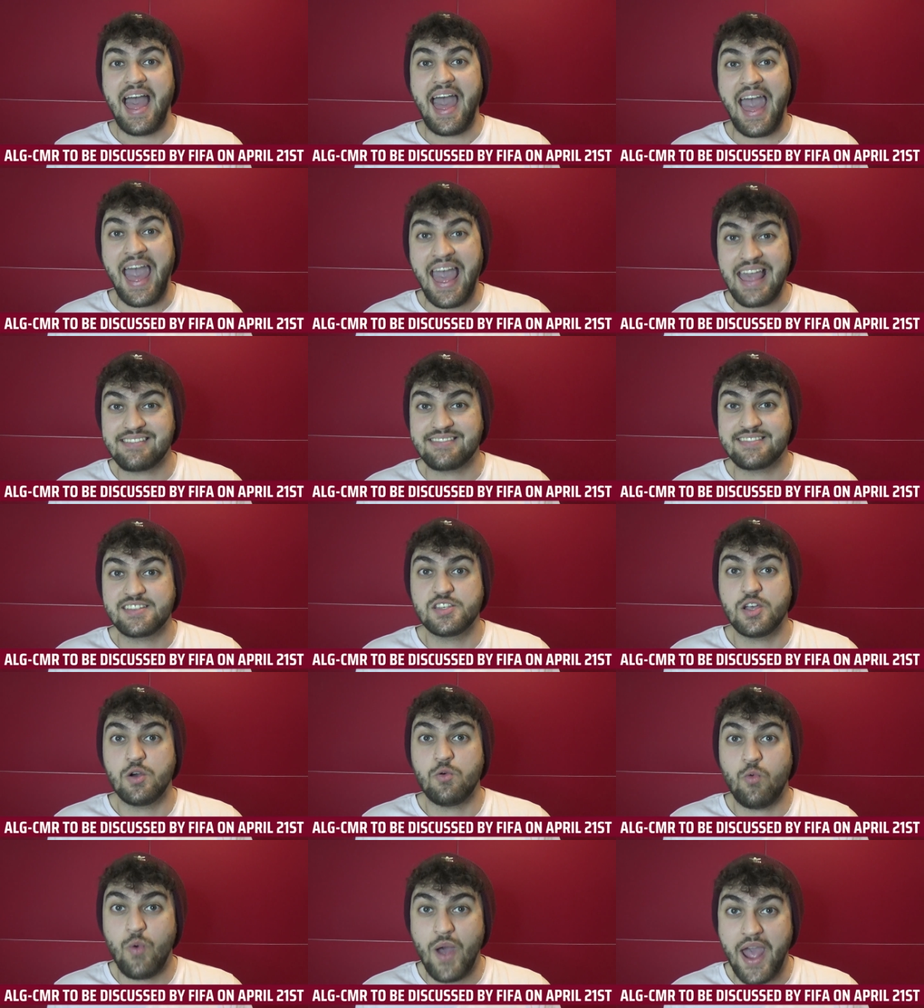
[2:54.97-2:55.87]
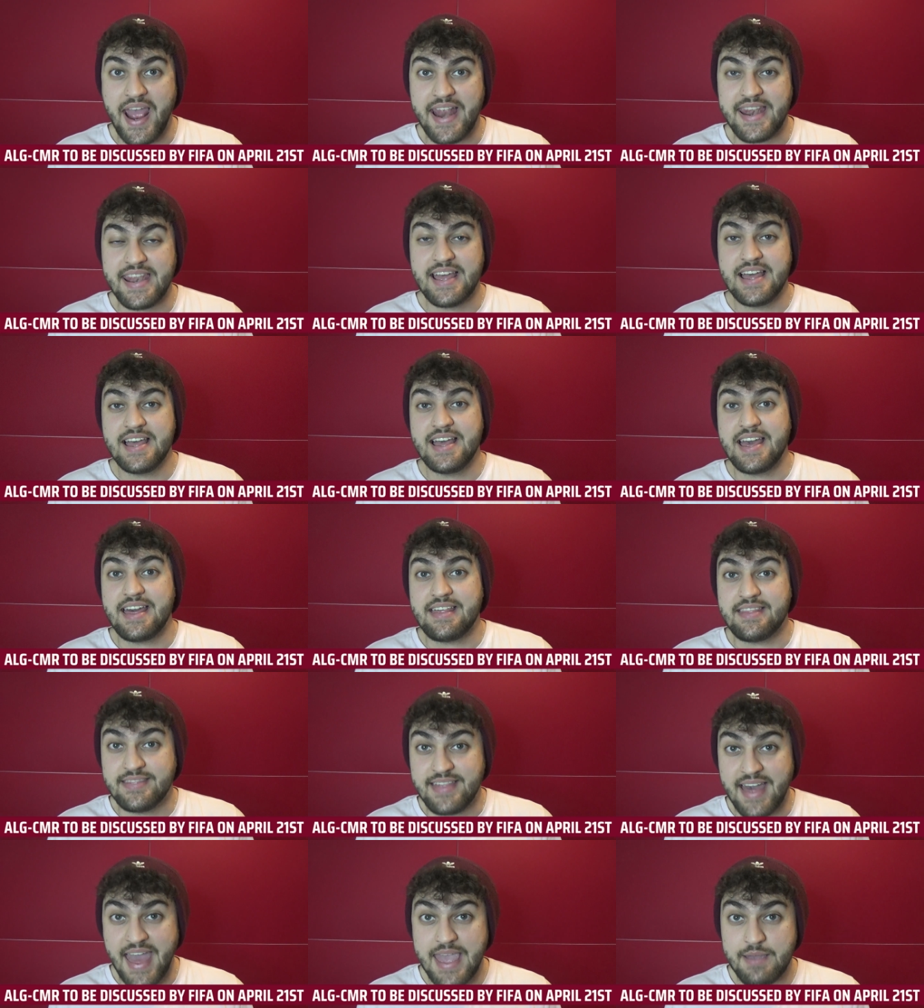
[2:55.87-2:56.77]
as to when
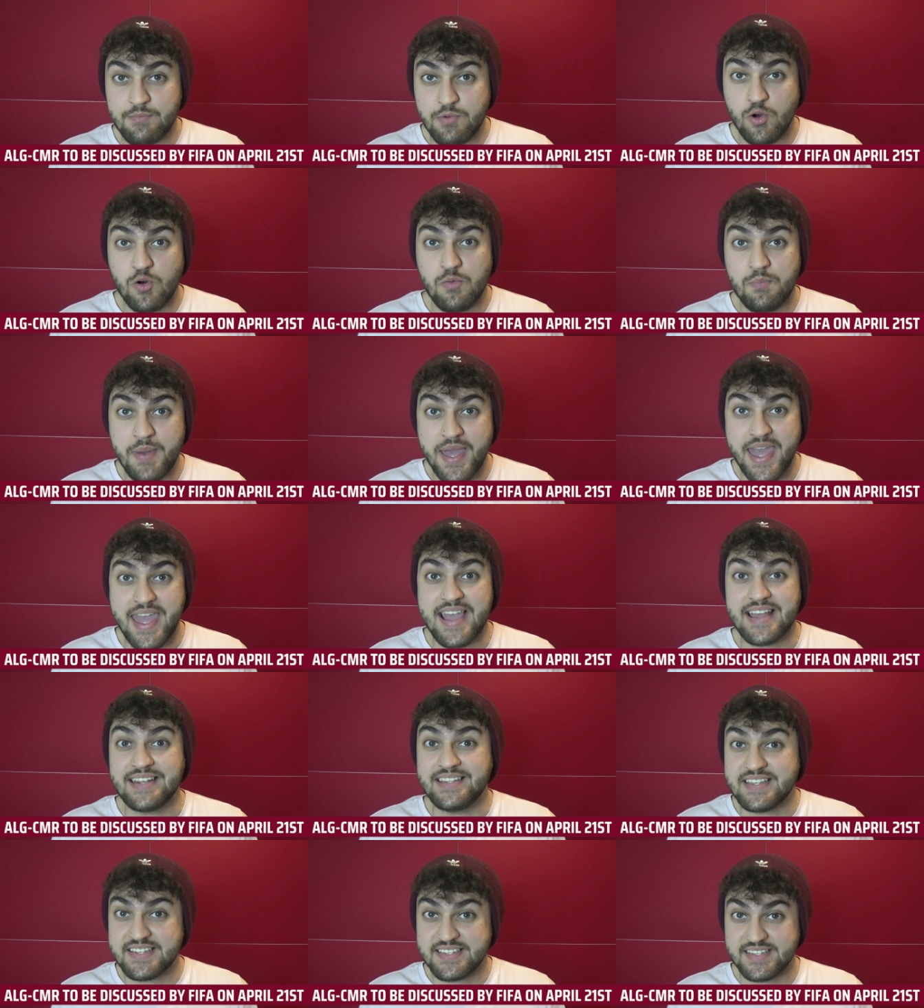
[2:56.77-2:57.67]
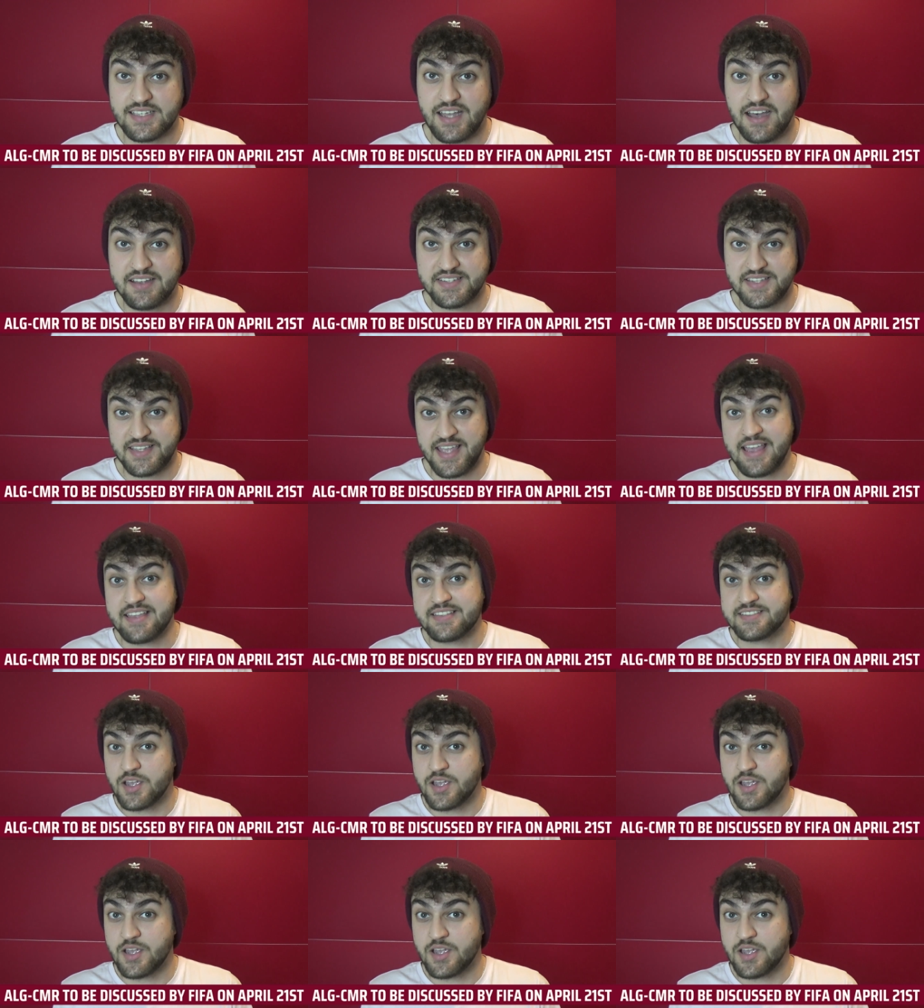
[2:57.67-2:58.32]
they will be discussing it.